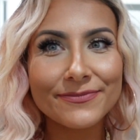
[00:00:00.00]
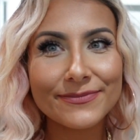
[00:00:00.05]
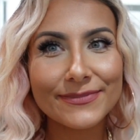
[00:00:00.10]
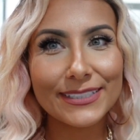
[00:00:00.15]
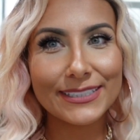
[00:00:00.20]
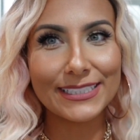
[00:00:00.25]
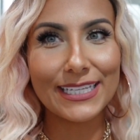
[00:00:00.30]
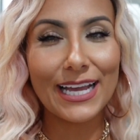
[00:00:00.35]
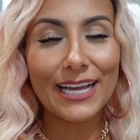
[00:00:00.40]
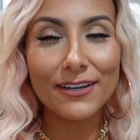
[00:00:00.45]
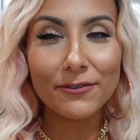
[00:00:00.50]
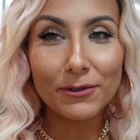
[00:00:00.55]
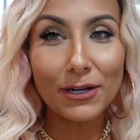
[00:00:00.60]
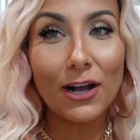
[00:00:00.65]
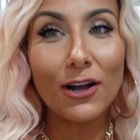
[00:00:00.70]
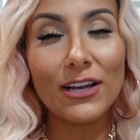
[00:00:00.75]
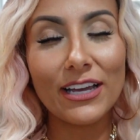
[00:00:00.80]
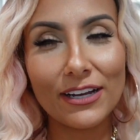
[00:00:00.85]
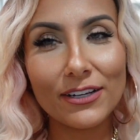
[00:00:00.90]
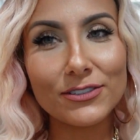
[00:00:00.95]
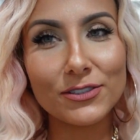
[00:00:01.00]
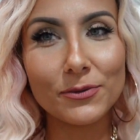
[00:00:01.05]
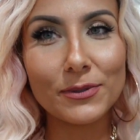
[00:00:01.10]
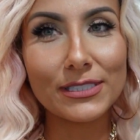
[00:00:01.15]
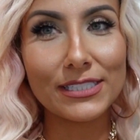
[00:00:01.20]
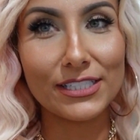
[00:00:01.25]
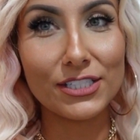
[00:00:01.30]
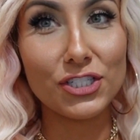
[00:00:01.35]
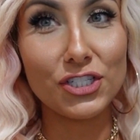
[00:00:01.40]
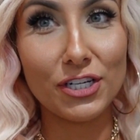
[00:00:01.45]
because I also went
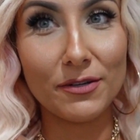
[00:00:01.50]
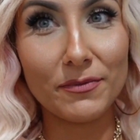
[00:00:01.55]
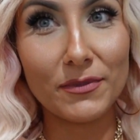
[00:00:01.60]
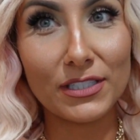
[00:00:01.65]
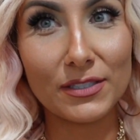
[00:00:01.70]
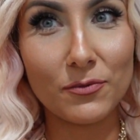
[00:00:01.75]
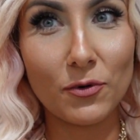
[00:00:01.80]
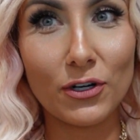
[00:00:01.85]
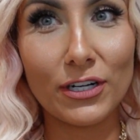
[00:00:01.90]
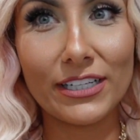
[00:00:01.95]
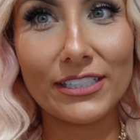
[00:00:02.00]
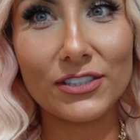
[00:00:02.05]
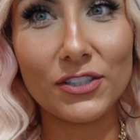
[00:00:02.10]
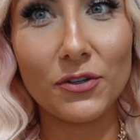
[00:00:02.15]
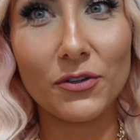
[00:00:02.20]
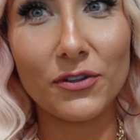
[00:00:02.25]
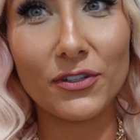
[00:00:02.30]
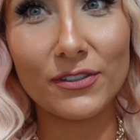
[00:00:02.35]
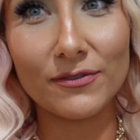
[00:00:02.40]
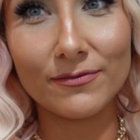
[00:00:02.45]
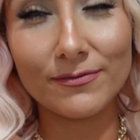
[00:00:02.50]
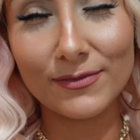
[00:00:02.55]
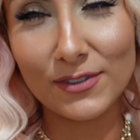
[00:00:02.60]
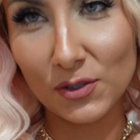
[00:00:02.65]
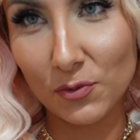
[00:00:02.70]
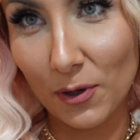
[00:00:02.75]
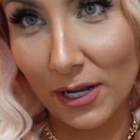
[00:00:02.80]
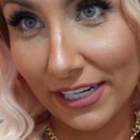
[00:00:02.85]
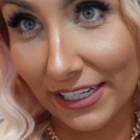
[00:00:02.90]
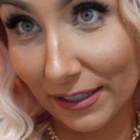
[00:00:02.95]
to the gym this morning, so the
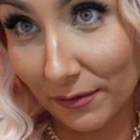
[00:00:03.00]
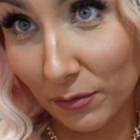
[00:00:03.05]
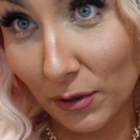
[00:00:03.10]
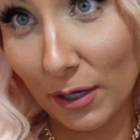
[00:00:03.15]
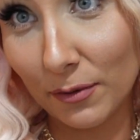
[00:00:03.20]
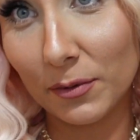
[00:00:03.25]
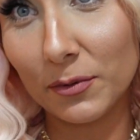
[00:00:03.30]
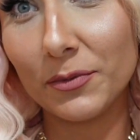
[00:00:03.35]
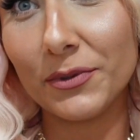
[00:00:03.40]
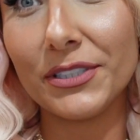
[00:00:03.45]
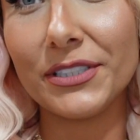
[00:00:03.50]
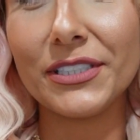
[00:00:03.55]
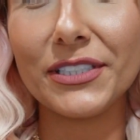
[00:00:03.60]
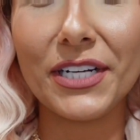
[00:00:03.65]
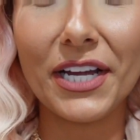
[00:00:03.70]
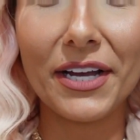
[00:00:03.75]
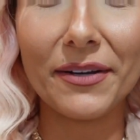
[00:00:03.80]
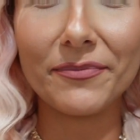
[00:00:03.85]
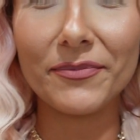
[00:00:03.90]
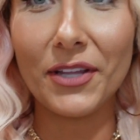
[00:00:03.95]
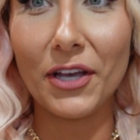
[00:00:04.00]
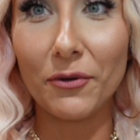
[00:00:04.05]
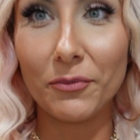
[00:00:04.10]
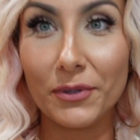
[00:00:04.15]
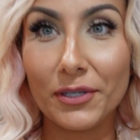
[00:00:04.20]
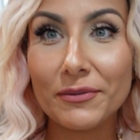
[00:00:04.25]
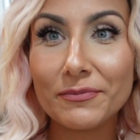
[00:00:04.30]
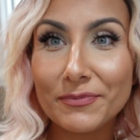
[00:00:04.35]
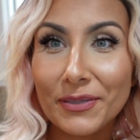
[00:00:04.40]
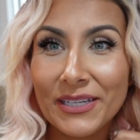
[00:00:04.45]
sweating probably did not help
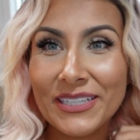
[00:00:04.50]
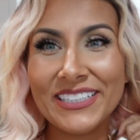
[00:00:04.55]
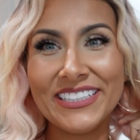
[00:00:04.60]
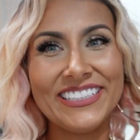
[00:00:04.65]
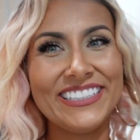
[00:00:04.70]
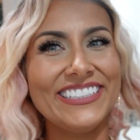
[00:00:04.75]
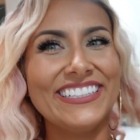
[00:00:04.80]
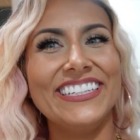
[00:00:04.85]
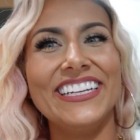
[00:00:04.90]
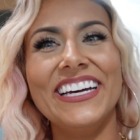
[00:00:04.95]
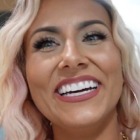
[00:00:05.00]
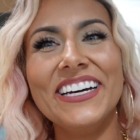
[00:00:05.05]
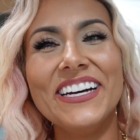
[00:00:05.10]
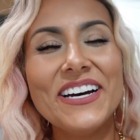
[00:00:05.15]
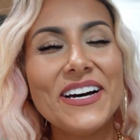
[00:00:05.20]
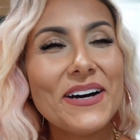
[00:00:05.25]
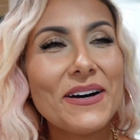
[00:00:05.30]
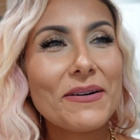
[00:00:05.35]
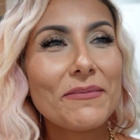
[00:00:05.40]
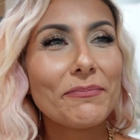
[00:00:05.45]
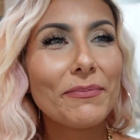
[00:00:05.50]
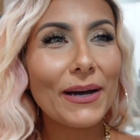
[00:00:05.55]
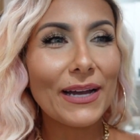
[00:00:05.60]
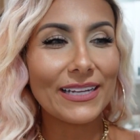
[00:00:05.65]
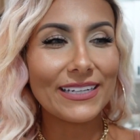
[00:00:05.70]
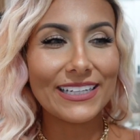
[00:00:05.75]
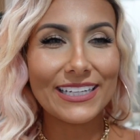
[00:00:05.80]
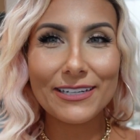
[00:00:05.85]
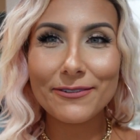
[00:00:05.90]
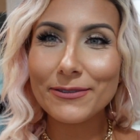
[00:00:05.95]
it. But
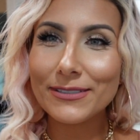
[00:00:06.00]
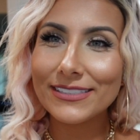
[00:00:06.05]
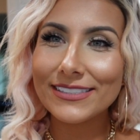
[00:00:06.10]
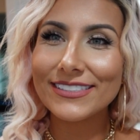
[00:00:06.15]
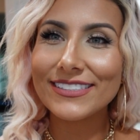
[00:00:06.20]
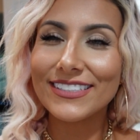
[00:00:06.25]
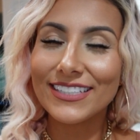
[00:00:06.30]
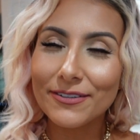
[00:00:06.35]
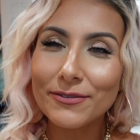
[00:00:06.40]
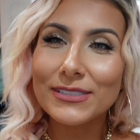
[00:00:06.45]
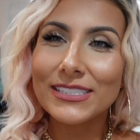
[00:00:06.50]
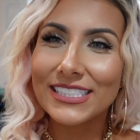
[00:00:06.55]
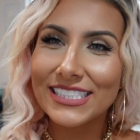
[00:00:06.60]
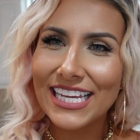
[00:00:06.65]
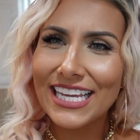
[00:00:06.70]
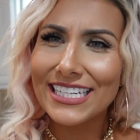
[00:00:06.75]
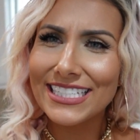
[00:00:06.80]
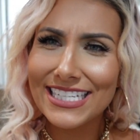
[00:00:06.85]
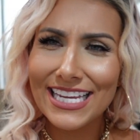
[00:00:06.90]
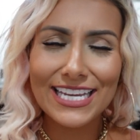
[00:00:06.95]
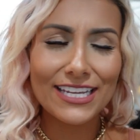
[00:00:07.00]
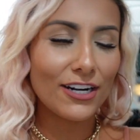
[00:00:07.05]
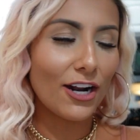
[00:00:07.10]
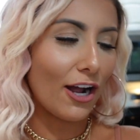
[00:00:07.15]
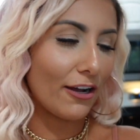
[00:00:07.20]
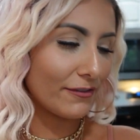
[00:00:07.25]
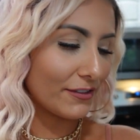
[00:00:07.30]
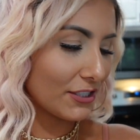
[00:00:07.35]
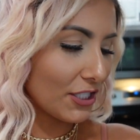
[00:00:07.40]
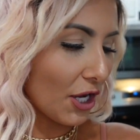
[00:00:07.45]
it was the day to take it
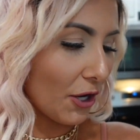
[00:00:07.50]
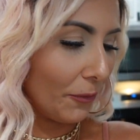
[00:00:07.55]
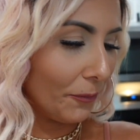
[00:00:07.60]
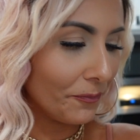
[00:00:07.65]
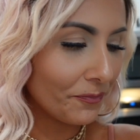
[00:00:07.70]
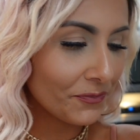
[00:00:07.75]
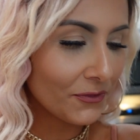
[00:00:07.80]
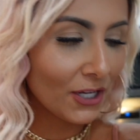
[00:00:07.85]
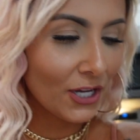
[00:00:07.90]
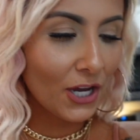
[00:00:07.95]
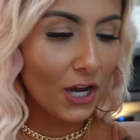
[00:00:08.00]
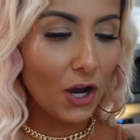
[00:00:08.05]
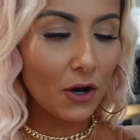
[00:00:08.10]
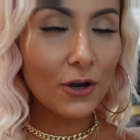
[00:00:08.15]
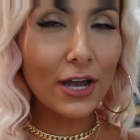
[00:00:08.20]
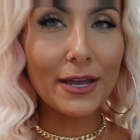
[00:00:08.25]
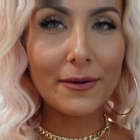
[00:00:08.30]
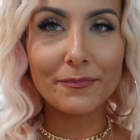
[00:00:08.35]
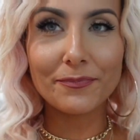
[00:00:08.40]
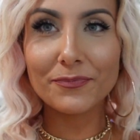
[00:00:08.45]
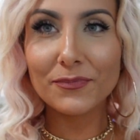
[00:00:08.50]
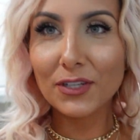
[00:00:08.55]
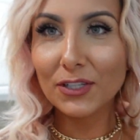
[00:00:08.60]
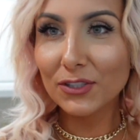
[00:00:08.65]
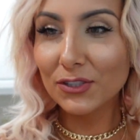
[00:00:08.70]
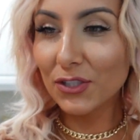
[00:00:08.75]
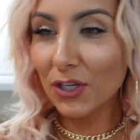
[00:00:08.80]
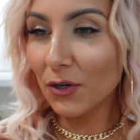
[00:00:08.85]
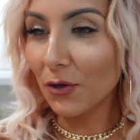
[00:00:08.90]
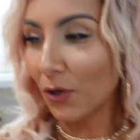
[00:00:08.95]
off. So, okay,
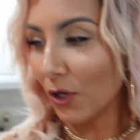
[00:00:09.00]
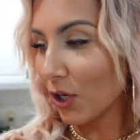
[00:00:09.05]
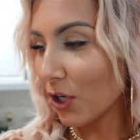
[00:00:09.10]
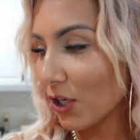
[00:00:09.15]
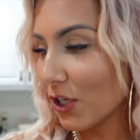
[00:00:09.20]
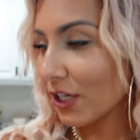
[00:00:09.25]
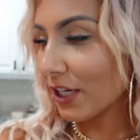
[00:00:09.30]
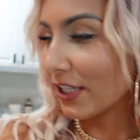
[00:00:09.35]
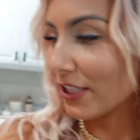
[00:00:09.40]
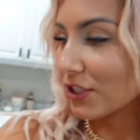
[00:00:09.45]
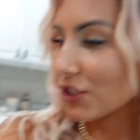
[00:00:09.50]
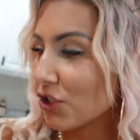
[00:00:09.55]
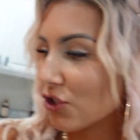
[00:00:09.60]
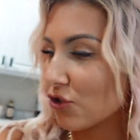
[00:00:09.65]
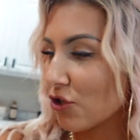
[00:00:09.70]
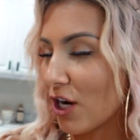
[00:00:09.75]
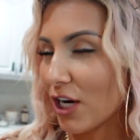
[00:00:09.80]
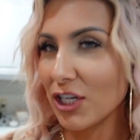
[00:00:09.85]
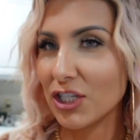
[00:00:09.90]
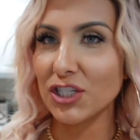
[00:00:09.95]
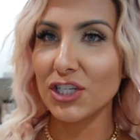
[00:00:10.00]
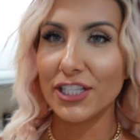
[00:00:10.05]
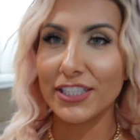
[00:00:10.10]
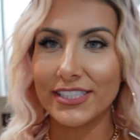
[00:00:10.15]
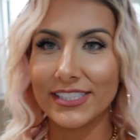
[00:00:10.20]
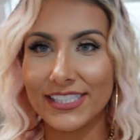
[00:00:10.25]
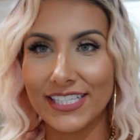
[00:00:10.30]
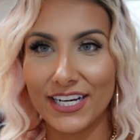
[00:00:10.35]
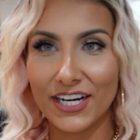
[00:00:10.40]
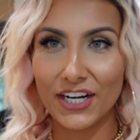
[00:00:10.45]
so her
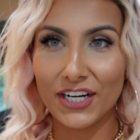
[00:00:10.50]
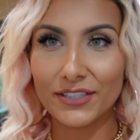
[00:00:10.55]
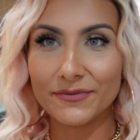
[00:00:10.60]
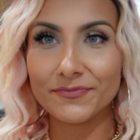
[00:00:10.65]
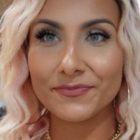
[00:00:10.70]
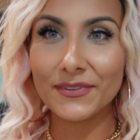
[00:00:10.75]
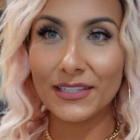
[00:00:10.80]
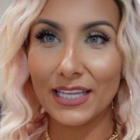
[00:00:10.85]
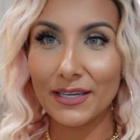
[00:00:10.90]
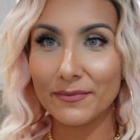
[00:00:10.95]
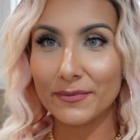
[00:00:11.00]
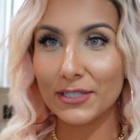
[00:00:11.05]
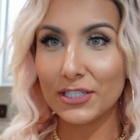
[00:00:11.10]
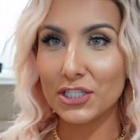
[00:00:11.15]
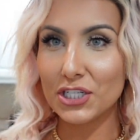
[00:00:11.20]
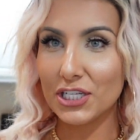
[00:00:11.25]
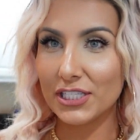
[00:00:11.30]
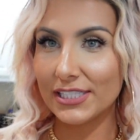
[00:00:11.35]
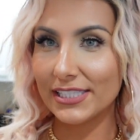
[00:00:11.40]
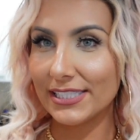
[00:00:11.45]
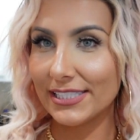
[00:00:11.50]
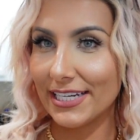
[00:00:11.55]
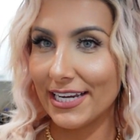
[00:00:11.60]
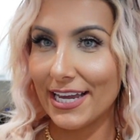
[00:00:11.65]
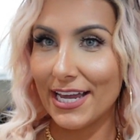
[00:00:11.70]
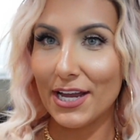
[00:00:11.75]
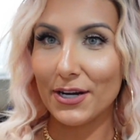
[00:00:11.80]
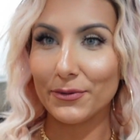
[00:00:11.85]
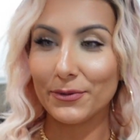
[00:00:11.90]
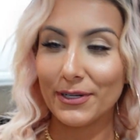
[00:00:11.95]
instructions here. Let me just
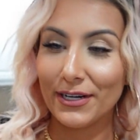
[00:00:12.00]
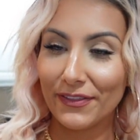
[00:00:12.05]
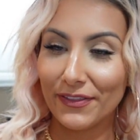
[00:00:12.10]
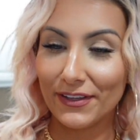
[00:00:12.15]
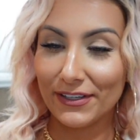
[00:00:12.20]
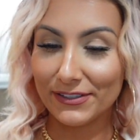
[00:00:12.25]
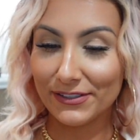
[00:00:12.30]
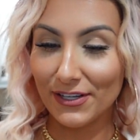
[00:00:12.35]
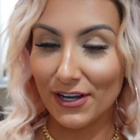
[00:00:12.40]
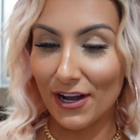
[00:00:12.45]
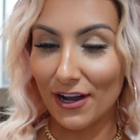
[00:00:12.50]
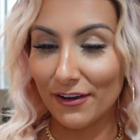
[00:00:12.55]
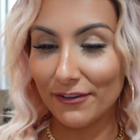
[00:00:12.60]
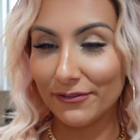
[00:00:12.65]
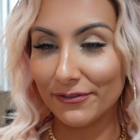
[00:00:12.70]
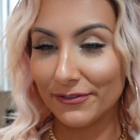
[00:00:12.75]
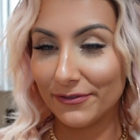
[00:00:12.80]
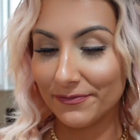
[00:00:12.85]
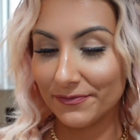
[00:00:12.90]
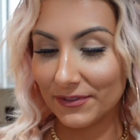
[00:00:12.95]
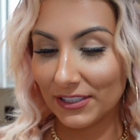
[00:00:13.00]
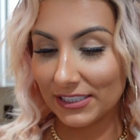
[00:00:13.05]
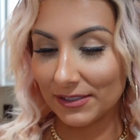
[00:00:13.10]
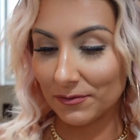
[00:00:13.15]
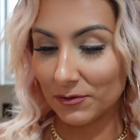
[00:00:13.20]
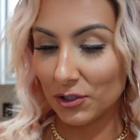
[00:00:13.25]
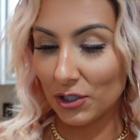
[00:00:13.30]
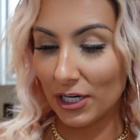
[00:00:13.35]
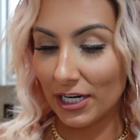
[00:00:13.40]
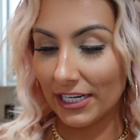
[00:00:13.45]
read this off because
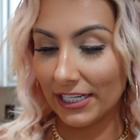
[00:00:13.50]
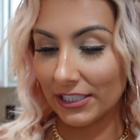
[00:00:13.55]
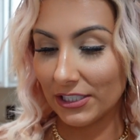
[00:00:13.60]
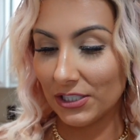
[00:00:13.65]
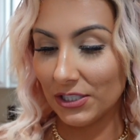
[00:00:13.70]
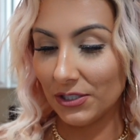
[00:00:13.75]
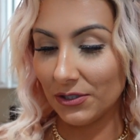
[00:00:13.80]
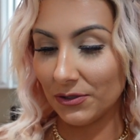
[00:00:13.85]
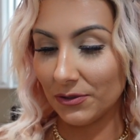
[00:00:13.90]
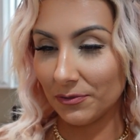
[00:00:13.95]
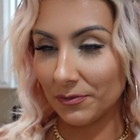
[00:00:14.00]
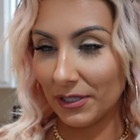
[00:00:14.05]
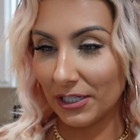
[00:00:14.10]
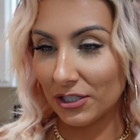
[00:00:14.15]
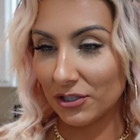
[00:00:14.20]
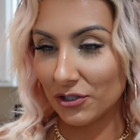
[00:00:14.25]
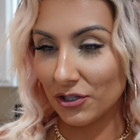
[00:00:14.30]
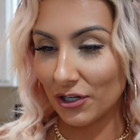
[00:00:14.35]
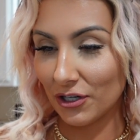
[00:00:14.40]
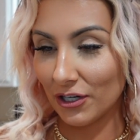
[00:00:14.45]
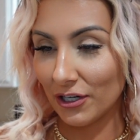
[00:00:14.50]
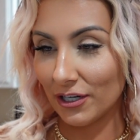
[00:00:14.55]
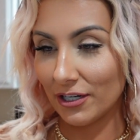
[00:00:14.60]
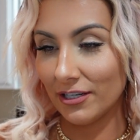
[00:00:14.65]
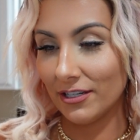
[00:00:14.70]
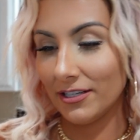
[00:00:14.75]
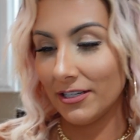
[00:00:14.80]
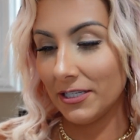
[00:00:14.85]
I'm trying to make sure